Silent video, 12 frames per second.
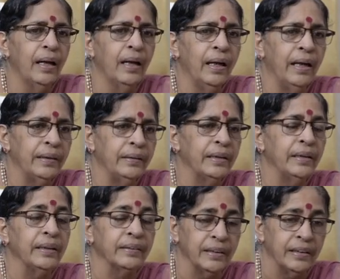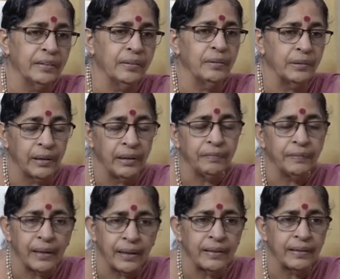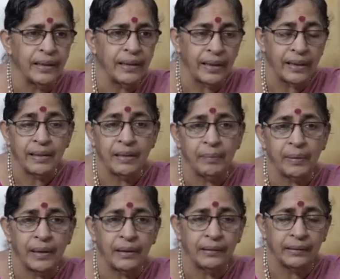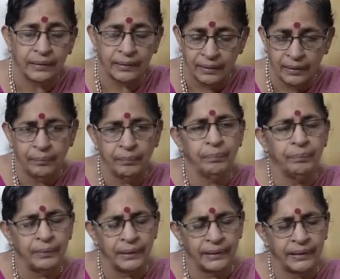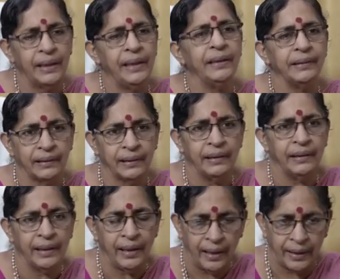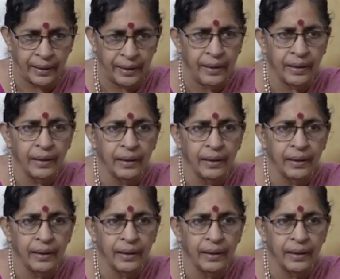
and the disease also, if there is an anatomical change in the eye,